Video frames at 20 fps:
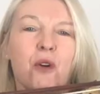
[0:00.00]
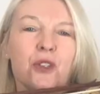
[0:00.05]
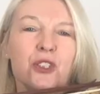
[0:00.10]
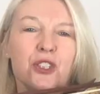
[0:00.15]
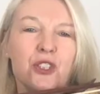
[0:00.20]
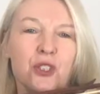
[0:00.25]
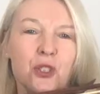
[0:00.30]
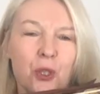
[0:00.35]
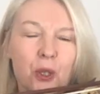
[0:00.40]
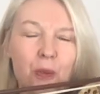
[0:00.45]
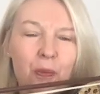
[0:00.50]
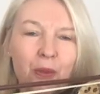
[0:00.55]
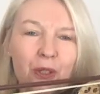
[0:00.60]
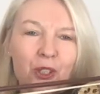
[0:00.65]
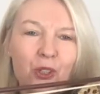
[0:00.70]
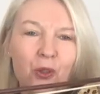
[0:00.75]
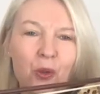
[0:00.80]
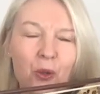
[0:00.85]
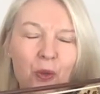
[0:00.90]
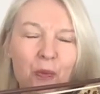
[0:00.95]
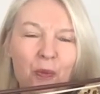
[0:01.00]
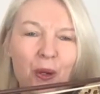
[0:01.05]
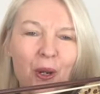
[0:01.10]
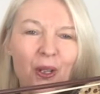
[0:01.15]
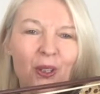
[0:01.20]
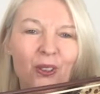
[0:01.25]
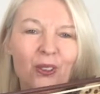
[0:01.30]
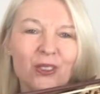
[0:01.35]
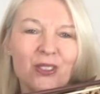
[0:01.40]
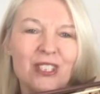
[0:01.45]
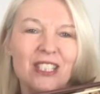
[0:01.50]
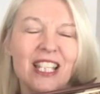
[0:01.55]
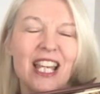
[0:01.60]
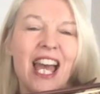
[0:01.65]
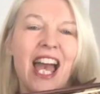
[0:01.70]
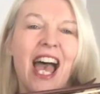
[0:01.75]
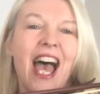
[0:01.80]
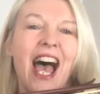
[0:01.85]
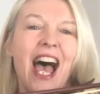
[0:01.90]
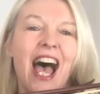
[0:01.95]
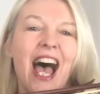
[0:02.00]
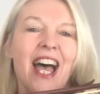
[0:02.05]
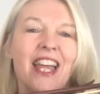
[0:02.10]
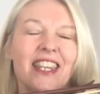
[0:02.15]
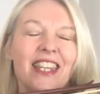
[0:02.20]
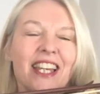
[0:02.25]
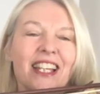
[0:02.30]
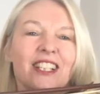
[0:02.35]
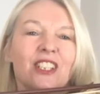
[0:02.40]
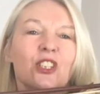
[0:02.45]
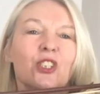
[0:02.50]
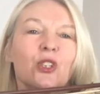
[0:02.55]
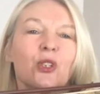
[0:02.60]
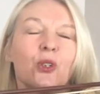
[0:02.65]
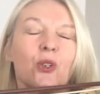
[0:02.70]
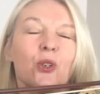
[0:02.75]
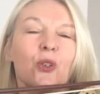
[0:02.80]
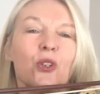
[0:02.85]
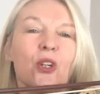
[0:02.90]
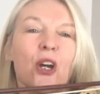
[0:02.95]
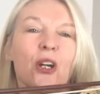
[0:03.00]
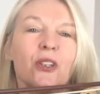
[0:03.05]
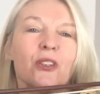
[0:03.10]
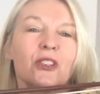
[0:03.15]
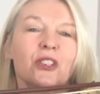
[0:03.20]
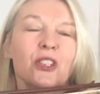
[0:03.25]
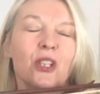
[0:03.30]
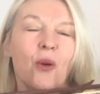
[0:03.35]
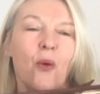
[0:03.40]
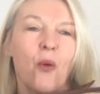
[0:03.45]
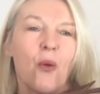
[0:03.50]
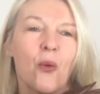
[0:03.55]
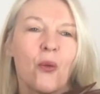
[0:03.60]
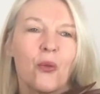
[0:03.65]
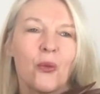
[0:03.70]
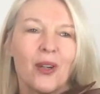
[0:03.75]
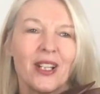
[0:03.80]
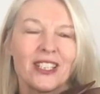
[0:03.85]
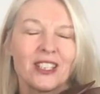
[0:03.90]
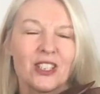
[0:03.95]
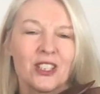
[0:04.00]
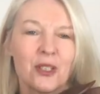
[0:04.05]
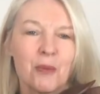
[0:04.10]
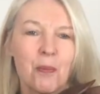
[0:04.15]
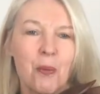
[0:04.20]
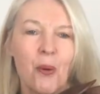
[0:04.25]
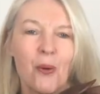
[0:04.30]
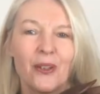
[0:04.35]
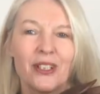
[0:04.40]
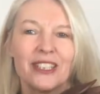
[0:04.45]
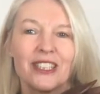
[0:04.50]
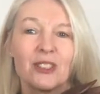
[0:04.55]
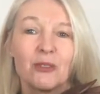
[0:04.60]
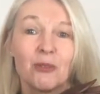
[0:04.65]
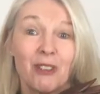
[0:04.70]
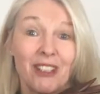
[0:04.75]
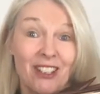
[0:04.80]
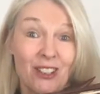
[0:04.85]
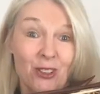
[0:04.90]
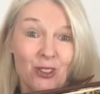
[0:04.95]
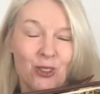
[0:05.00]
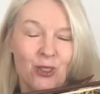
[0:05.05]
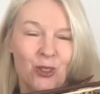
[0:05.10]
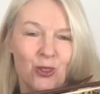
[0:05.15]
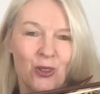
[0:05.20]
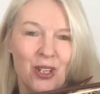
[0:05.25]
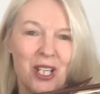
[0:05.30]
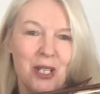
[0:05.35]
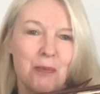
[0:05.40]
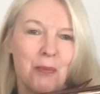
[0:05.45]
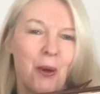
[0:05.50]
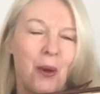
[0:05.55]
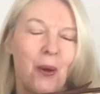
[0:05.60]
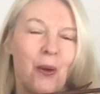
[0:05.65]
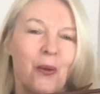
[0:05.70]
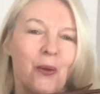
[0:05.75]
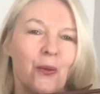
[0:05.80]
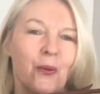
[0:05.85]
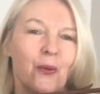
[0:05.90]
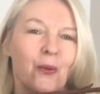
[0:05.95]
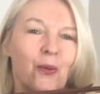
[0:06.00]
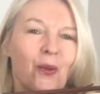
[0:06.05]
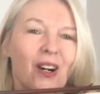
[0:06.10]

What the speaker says: super short bows, and then 2 notes all the way to the point with the straight bow. 1.